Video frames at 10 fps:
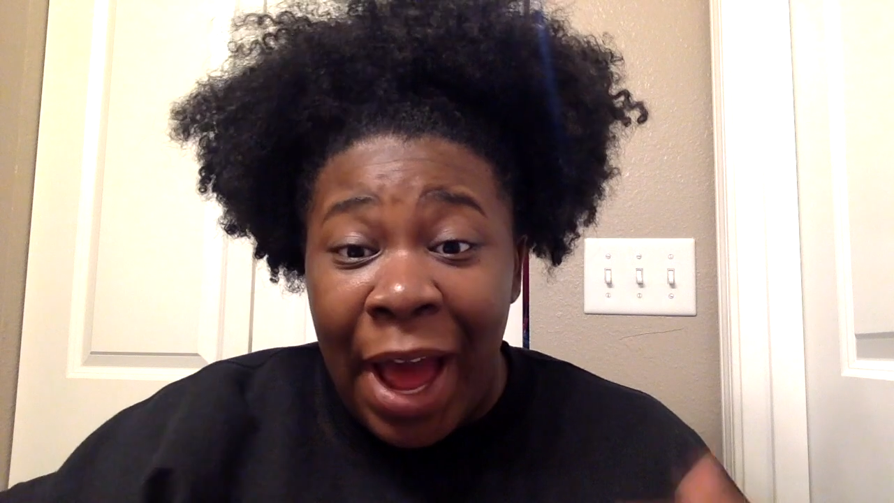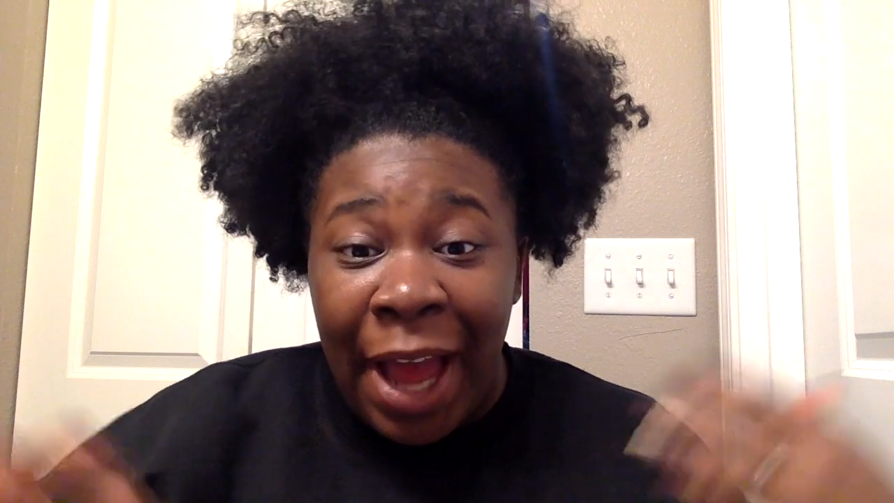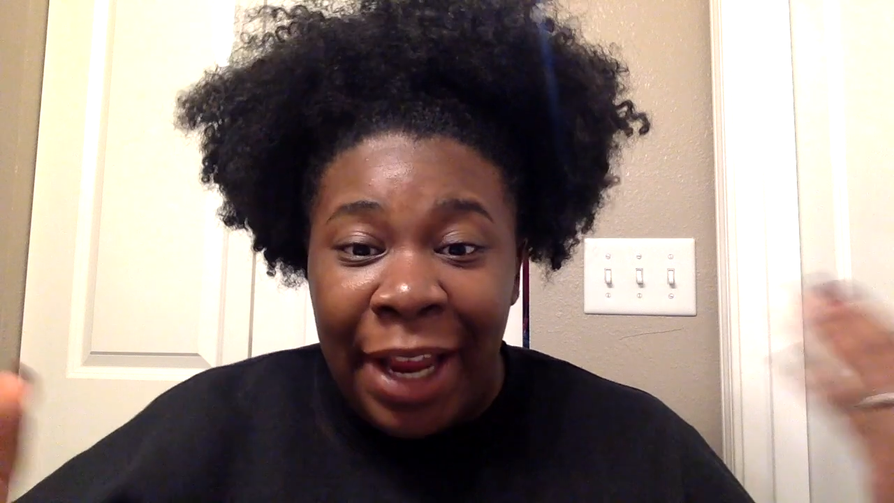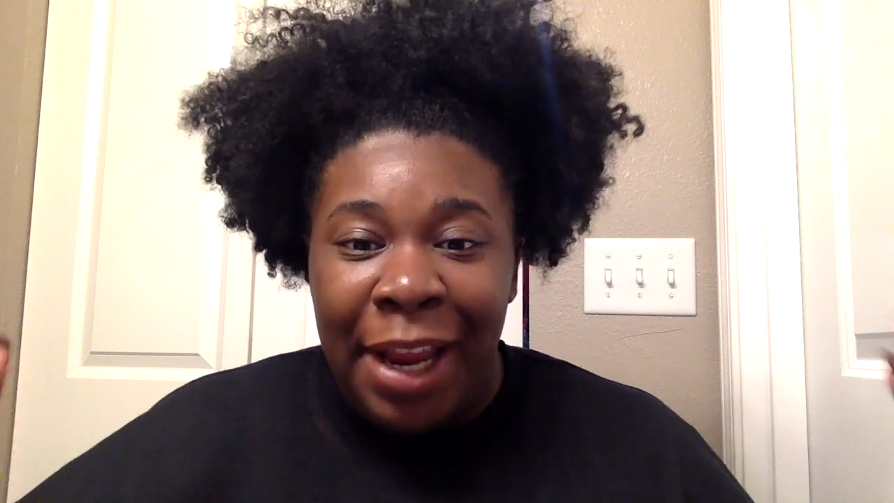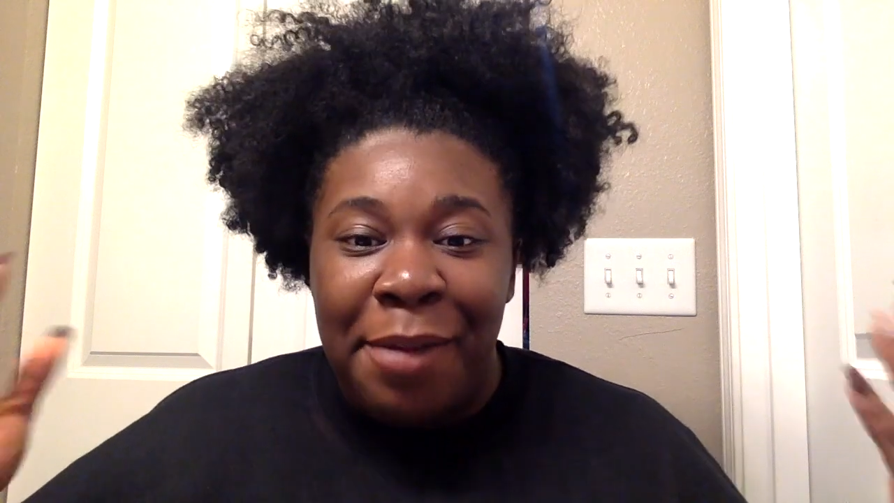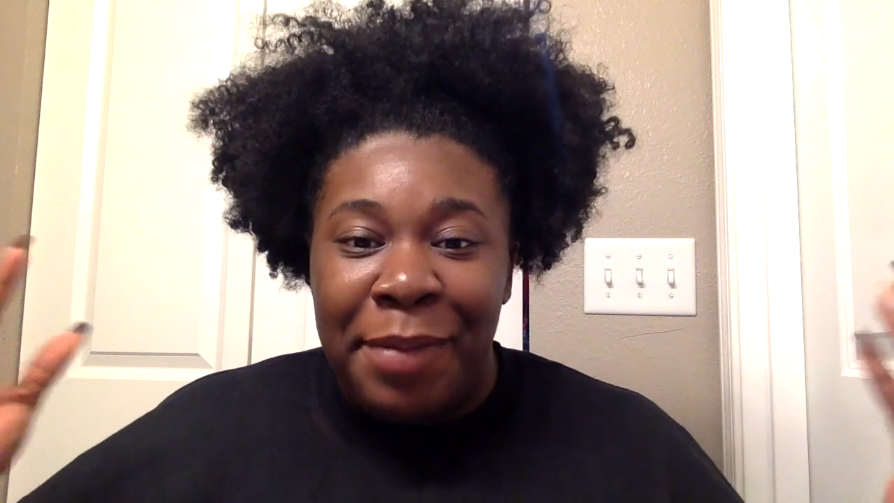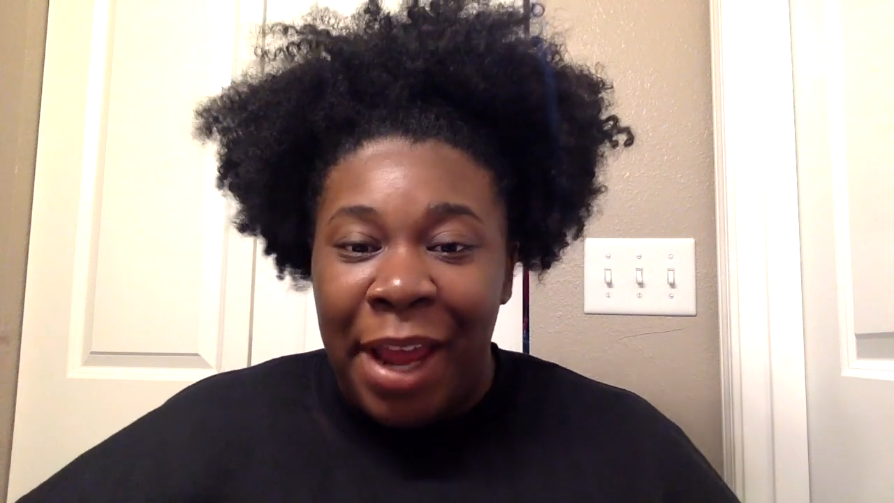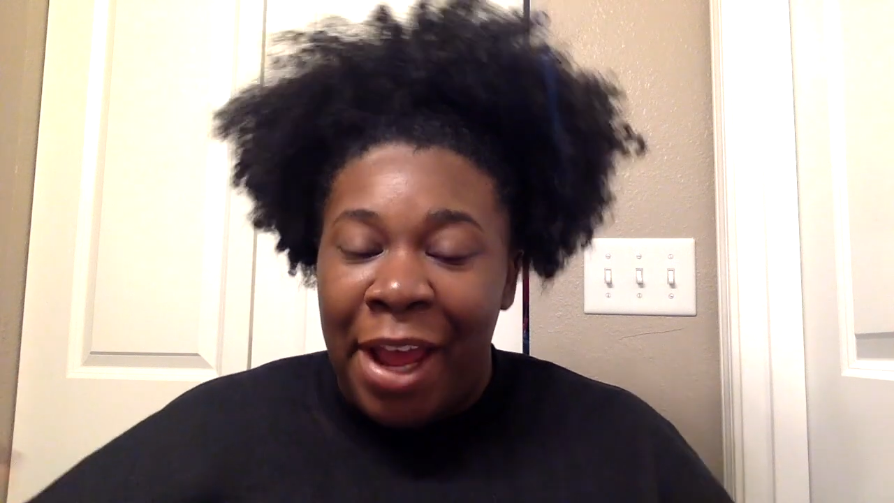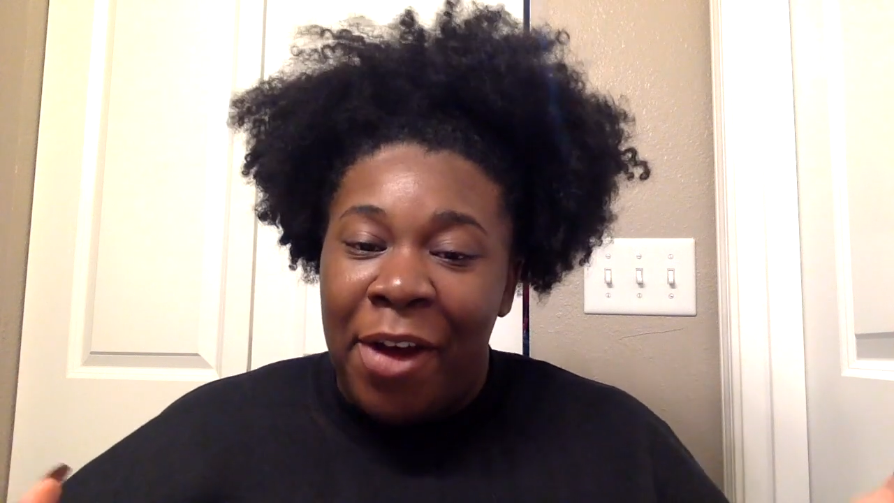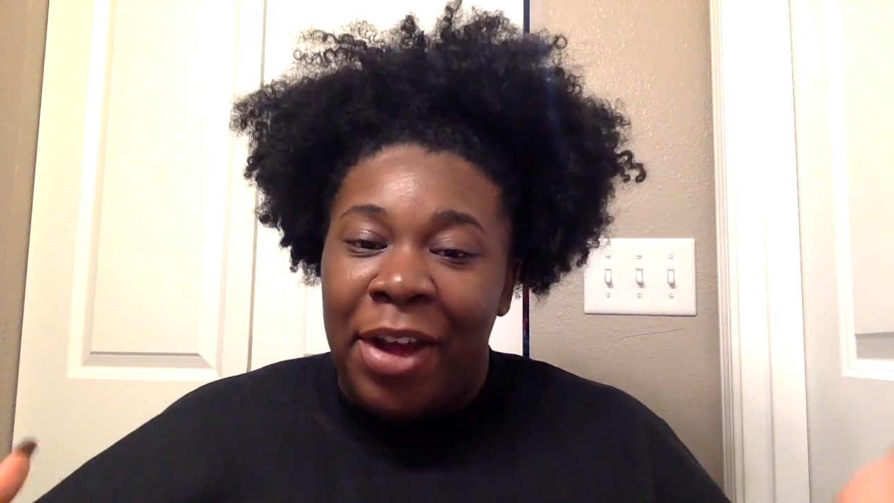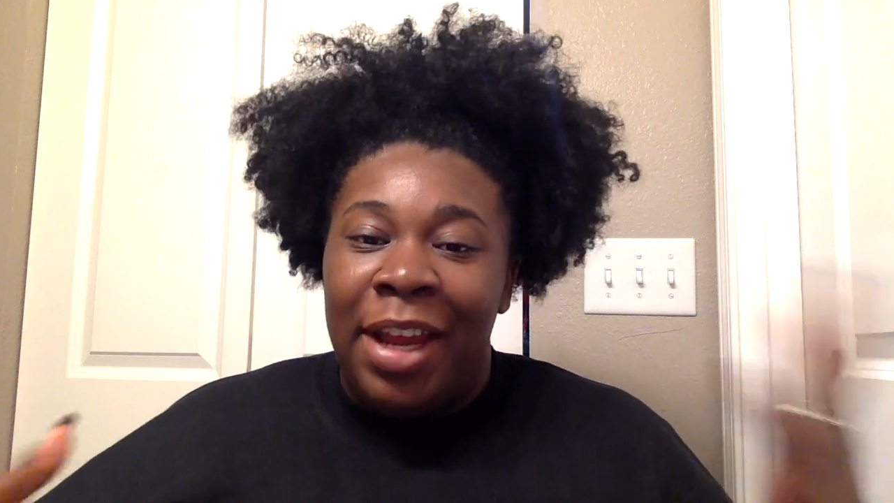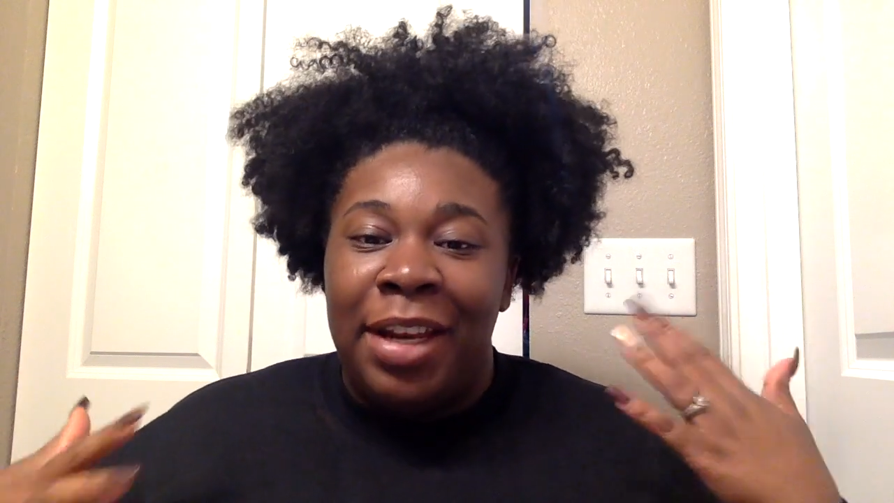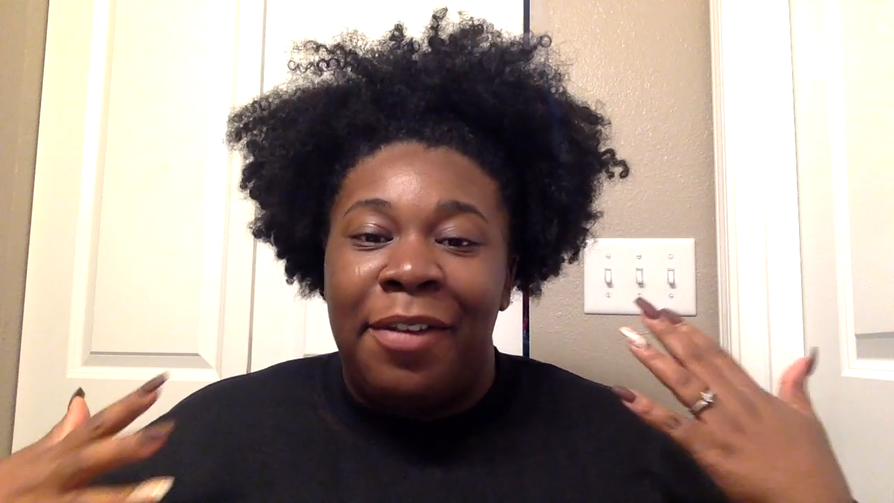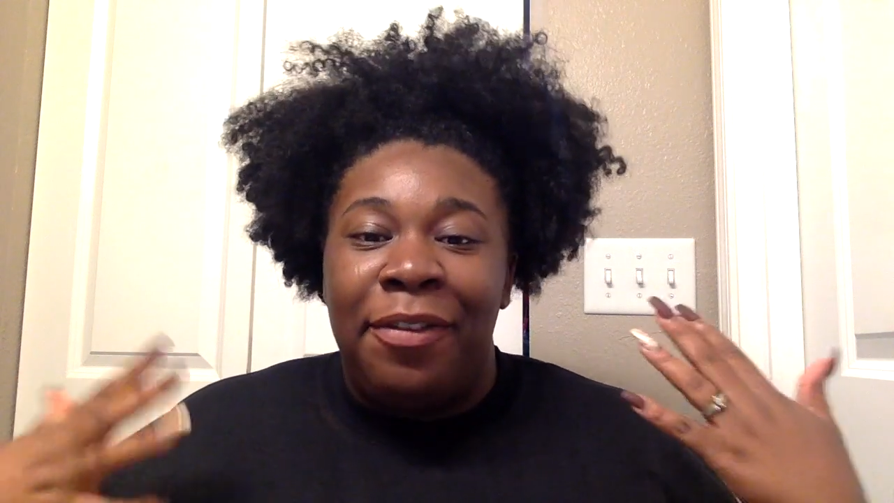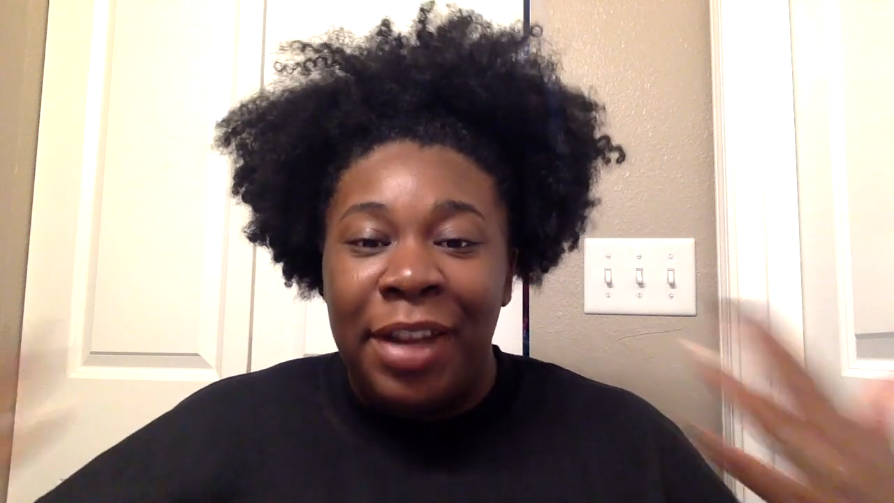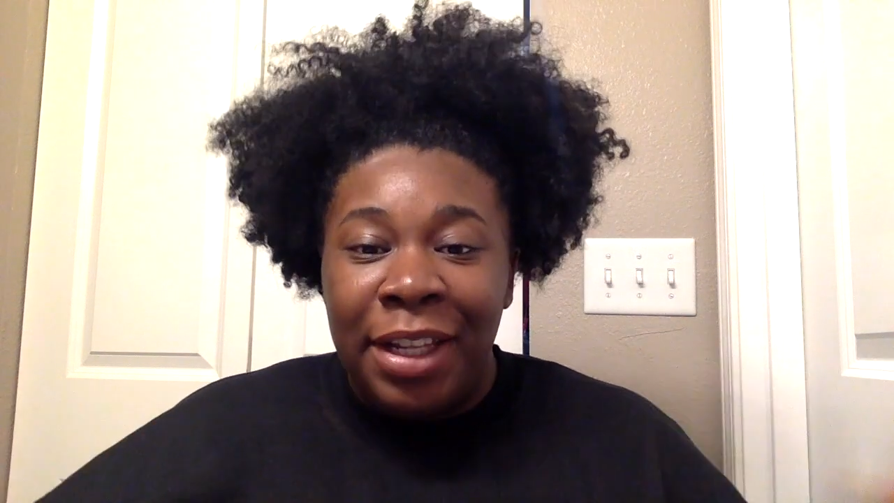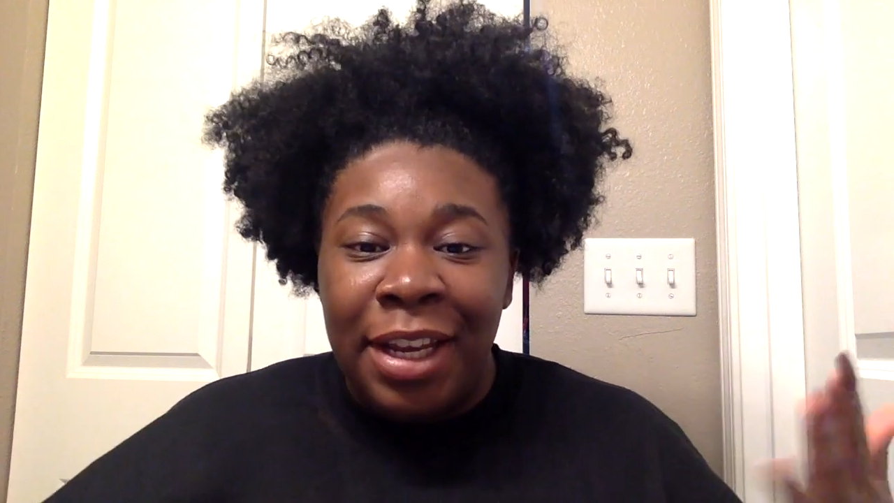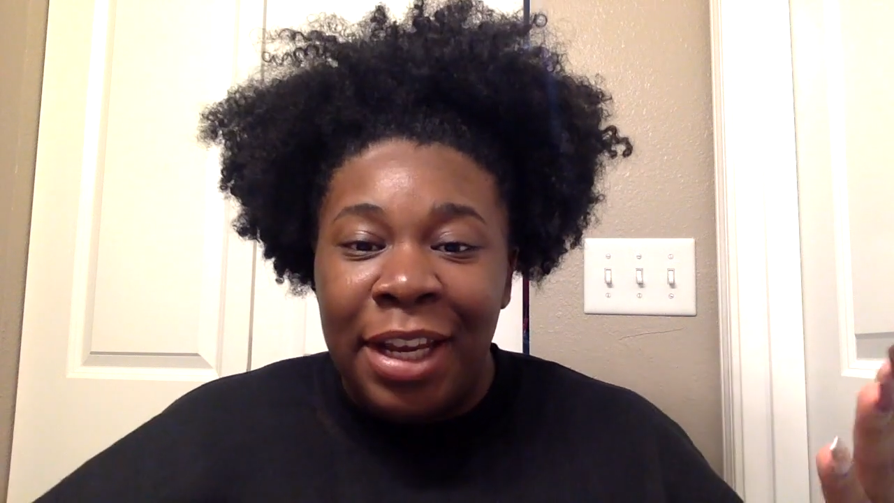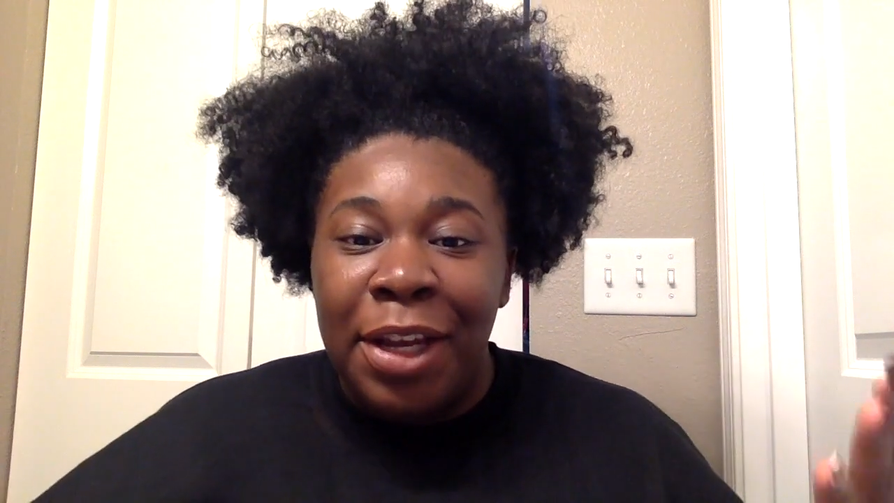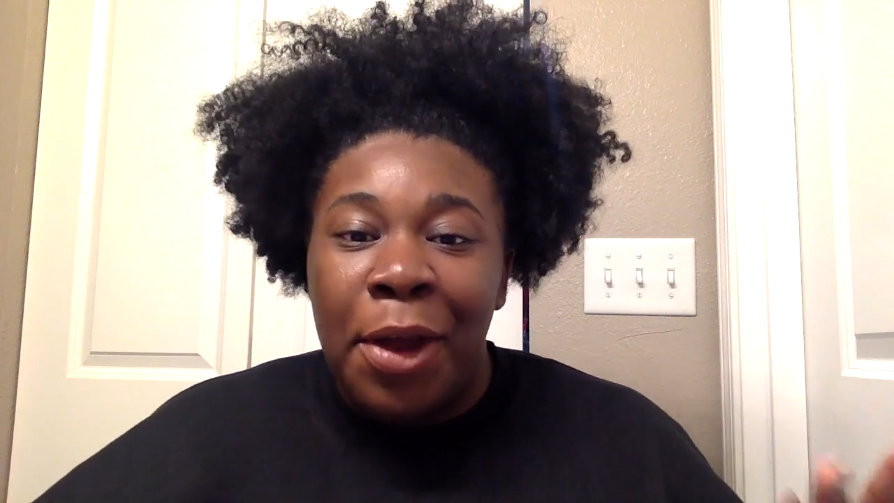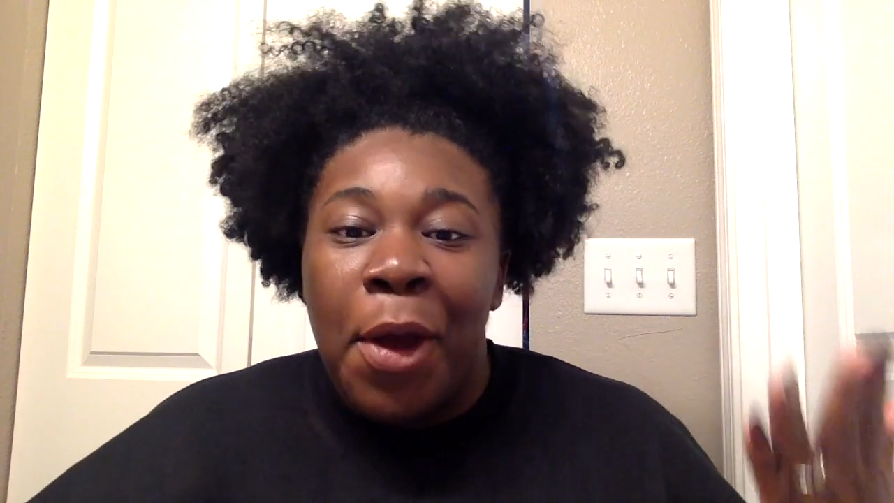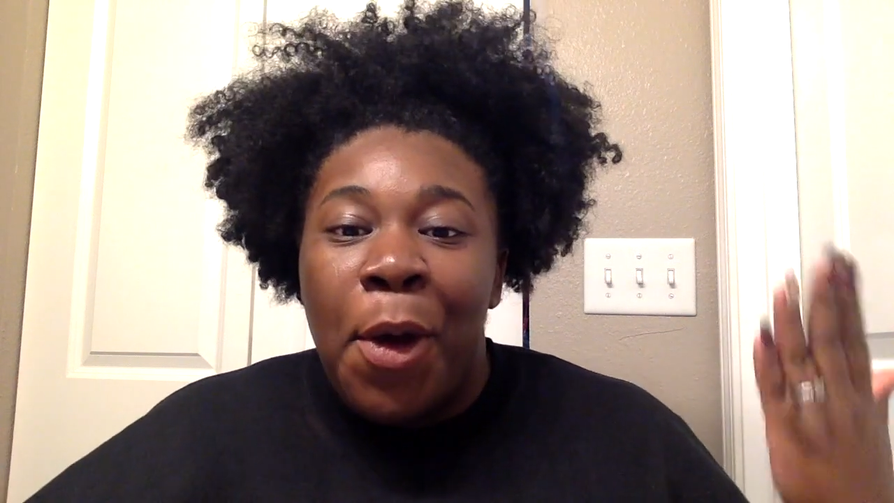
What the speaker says: I am now an affiliate